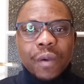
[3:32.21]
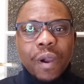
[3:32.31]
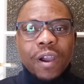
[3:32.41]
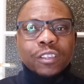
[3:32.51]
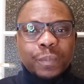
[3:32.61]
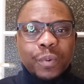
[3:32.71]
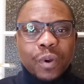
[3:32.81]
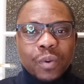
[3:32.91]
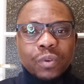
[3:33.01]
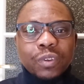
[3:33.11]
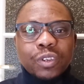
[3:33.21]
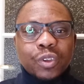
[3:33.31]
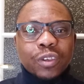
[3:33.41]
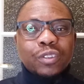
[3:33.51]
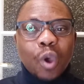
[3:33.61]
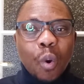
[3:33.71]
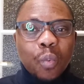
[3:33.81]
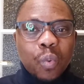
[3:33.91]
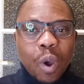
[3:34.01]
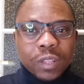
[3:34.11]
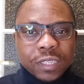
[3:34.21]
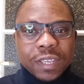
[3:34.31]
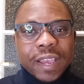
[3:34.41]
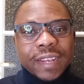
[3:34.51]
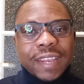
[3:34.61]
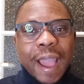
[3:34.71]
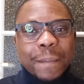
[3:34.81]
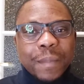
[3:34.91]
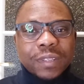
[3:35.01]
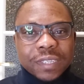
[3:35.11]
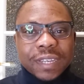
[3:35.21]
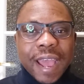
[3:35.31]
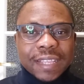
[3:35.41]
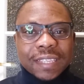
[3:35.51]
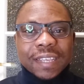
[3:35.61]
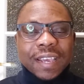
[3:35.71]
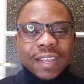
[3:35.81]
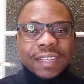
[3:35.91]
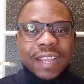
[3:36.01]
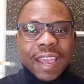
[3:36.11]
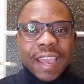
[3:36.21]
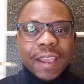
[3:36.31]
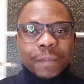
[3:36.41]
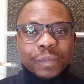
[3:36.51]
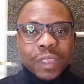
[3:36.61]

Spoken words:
What was broken does not worth the amount that the